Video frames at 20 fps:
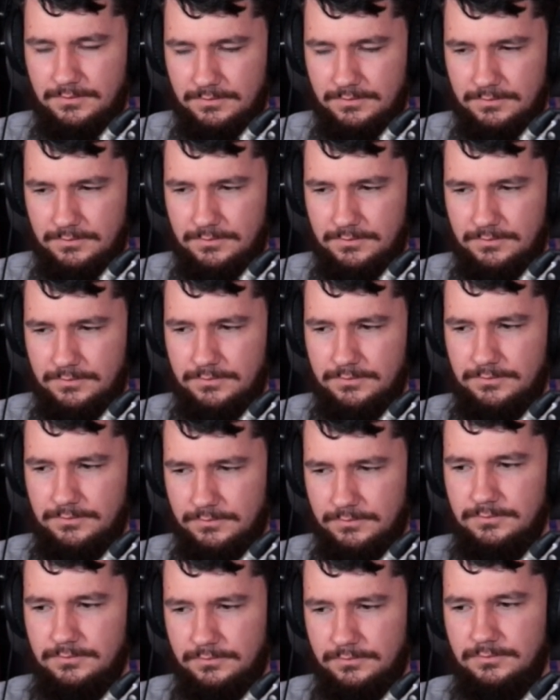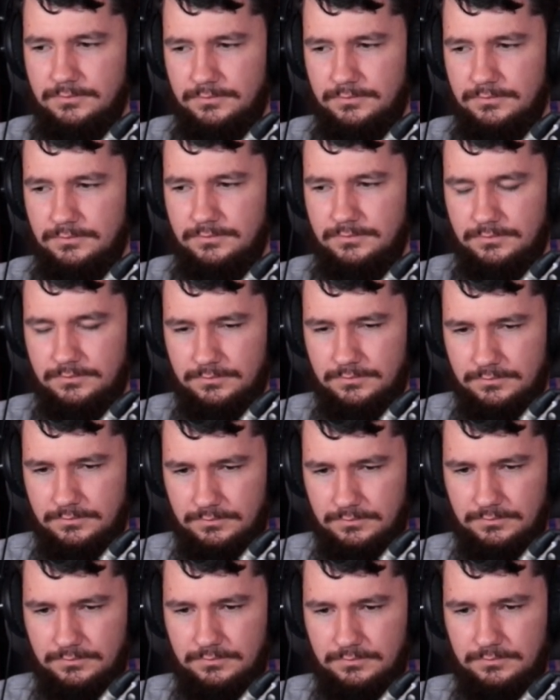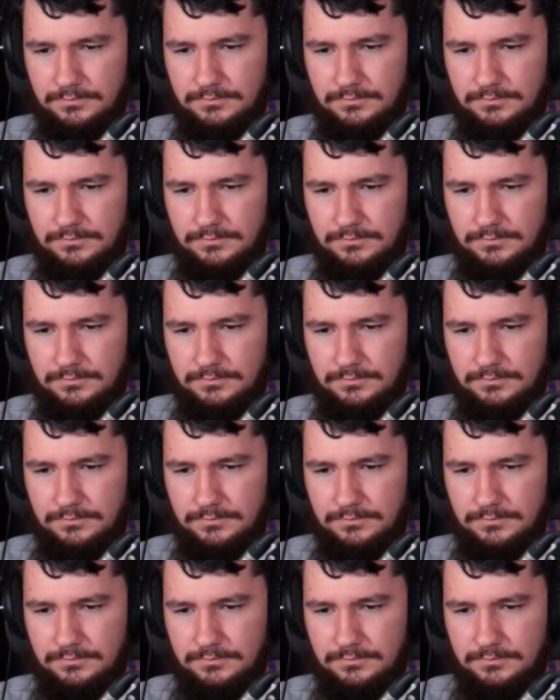(silent)